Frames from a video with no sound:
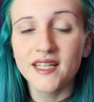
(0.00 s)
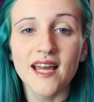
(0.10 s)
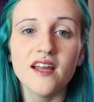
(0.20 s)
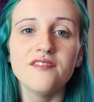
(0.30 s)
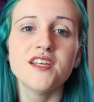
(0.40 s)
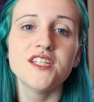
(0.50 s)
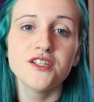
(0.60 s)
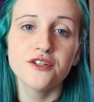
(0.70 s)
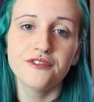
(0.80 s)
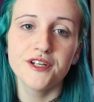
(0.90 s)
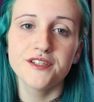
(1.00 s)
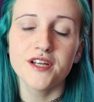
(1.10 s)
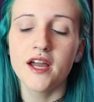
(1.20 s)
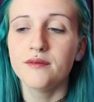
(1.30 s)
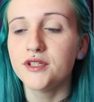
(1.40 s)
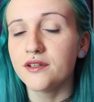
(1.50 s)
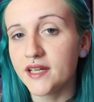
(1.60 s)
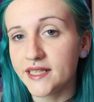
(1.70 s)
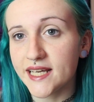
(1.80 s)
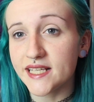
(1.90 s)
Now if this is your first time
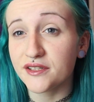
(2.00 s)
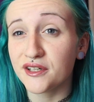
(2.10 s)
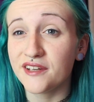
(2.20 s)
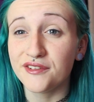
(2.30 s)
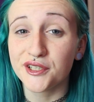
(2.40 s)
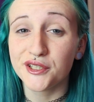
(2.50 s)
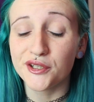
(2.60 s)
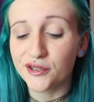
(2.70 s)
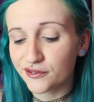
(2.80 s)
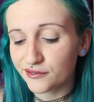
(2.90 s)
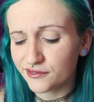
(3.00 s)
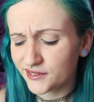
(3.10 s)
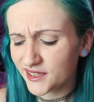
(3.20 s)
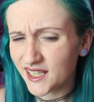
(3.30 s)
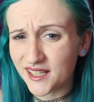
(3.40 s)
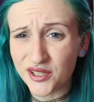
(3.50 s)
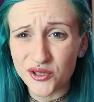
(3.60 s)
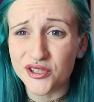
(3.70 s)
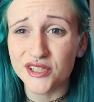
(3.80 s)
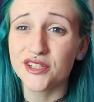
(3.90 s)
doing this or if you're not
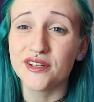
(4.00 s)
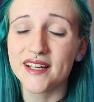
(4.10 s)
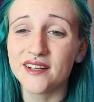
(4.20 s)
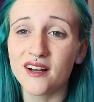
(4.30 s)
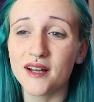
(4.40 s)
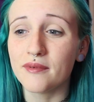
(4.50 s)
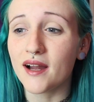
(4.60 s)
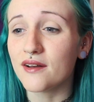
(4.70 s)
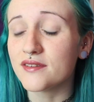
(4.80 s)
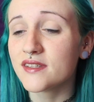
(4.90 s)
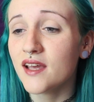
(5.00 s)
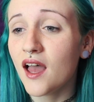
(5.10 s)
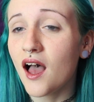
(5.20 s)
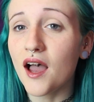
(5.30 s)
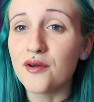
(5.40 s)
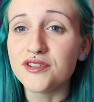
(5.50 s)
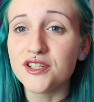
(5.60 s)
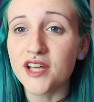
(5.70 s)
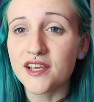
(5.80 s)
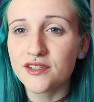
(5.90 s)
used to doing your eyebrows, I would
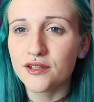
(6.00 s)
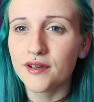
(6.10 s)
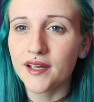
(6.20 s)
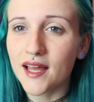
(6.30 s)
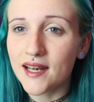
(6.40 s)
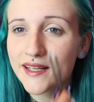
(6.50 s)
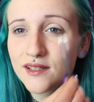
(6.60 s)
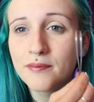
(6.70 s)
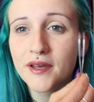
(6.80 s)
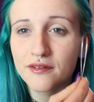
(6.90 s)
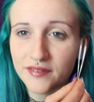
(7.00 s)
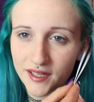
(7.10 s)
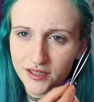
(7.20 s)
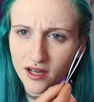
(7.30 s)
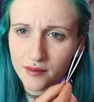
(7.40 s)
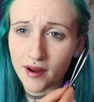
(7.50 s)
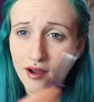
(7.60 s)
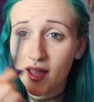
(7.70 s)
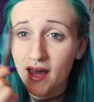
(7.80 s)
suggest doing a little bit of each eyebrow